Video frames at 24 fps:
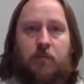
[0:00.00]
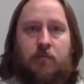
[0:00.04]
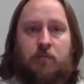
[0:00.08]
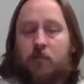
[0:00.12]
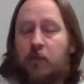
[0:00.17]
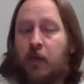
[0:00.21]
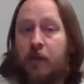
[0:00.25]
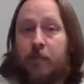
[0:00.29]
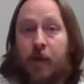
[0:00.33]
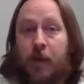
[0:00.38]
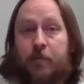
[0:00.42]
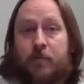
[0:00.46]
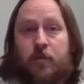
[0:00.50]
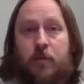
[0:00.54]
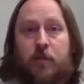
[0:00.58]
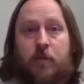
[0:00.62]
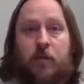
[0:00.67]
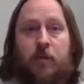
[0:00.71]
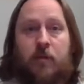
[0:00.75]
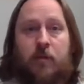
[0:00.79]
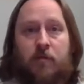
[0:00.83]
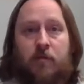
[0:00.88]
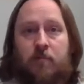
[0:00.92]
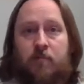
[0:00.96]
I'm
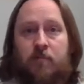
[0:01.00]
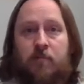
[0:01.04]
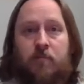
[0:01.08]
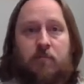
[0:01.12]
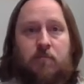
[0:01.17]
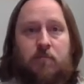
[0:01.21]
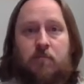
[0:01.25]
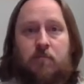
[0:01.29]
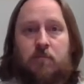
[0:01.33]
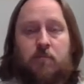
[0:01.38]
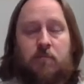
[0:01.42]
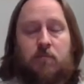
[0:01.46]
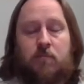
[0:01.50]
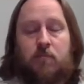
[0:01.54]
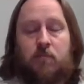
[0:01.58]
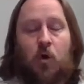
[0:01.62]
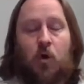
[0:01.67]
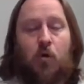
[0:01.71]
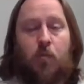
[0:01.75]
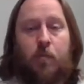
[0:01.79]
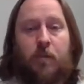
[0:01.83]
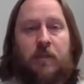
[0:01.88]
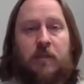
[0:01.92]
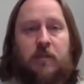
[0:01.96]
absolutely
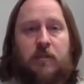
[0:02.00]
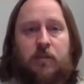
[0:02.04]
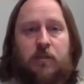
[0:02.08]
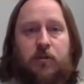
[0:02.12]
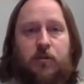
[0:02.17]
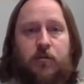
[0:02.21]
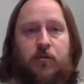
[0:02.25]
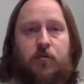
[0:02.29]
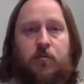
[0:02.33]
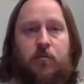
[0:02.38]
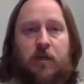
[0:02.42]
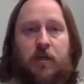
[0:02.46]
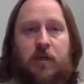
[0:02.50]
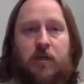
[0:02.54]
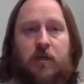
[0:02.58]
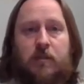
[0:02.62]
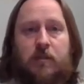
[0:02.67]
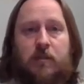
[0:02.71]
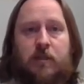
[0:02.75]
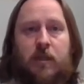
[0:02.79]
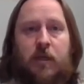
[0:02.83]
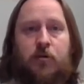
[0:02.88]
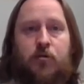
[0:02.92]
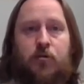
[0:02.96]
open to
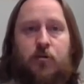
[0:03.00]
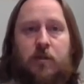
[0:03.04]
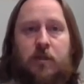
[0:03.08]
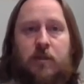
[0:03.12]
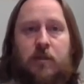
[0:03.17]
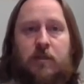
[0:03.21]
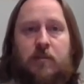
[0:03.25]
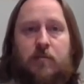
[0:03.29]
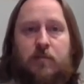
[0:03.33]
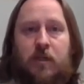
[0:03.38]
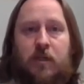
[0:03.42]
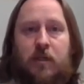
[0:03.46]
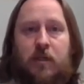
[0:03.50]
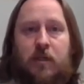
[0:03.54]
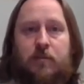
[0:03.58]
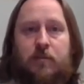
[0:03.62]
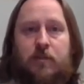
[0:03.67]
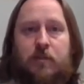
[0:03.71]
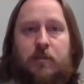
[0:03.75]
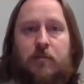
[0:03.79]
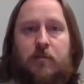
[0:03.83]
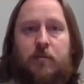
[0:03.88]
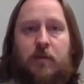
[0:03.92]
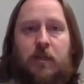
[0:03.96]
scheduling some
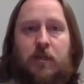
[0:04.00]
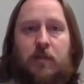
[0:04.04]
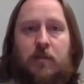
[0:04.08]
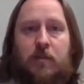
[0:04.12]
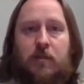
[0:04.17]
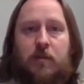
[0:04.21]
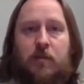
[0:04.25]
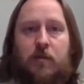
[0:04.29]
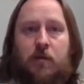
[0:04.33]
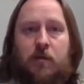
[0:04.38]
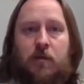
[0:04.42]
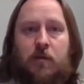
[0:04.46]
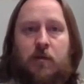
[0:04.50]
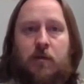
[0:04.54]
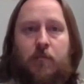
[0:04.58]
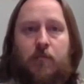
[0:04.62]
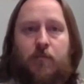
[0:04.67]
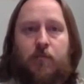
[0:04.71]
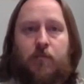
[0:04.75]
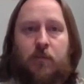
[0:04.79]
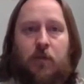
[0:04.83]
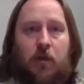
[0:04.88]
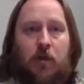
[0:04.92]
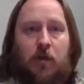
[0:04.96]
times to meet.
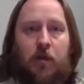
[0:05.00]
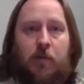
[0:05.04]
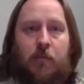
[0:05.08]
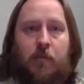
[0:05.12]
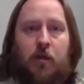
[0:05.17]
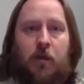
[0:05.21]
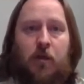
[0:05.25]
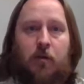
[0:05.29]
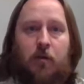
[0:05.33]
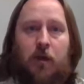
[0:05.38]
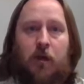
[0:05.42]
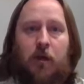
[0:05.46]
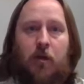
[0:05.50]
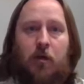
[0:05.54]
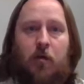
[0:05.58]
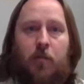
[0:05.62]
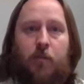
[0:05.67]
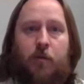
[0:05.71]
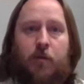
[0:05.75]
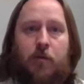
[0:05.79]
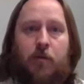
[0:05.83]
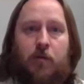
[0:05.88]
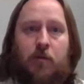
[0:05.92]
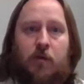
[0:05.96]
I'm here to
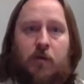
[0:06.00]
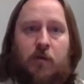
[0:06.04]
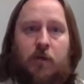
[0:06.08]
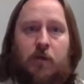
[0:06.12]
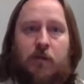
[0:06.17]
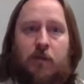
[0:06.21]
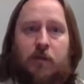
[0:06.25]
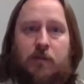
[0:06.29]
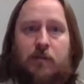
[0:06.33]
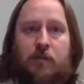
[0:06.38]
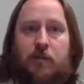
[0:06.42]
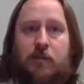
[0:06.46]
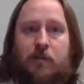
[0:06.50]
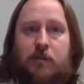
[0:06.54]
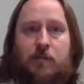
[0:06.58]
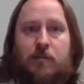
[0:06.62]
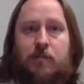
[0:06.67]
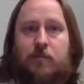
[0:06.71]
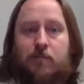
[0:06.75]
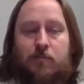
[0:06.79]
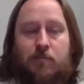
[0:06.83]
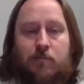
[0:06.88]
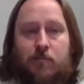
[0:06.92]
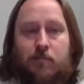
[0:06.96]
help.
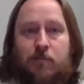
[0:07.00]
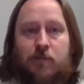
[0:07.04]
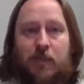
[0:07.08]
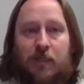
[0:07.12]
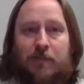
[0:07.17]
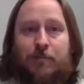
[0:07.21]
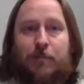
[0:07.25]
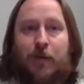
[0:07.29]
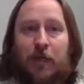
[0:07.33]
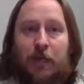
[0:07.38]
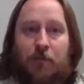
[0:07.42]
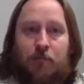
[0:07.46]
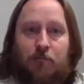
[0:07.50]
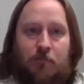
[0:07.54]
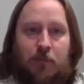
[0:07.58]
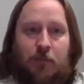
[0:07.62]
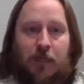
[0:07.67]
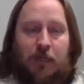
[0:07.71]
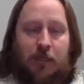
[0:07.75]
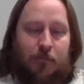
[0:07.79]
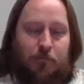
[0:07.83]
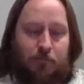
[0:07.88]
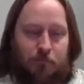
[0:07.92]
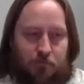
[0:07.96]
That's
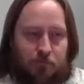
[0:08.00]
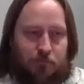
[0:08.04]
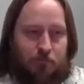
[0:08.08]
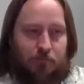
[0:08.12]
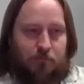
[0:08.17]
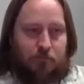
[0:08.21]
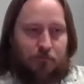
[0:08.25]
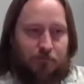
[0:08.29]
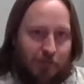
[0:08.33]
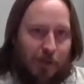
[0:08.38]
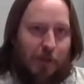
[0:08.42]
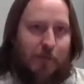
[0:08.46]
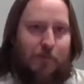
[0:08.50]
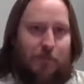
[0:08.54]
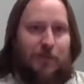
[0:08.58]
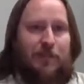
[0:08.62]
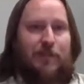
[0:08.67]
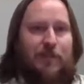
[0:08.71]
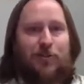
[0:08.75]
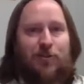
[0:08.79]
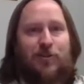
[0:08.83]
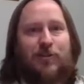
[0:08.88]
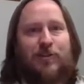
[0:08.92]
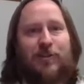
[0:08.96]
my
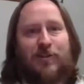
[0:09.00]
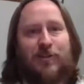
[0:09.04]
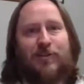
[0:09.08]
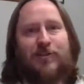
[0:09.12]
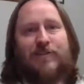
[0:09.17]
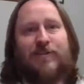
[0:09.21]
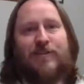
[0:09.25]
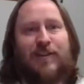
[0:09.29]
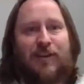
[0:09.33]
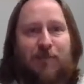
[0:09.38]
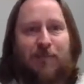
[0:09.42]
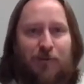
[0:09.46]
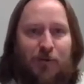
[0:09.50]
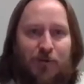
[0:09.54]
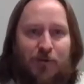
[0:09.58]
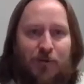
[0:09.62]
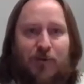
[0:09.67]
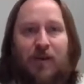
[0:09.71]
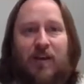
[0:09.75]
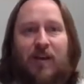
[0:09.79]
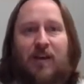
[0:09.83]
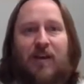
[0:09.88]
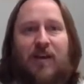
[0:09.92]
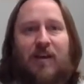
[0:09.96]
position here, is to help you
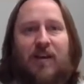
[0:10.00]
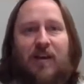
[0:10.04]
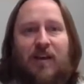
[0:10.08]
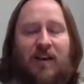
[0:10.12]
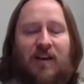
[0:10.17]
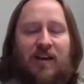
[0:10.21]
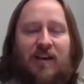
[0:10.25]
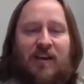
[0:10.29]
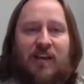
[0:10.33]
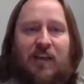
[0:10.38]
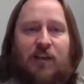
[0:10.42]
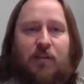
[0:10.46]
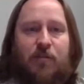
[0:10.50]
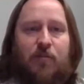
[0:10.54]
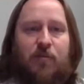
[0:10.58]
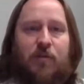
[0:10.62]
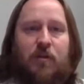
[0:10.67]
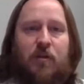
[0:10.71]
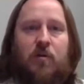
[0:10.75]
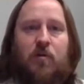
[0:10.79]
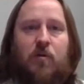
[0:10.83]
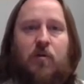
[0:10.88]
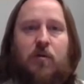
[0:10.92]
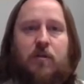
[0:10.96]
get through
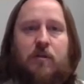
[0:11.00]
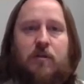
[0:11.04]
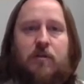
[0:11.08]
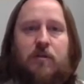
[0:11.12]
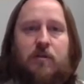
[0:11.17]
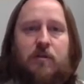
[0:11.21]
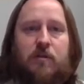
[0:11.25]
the course.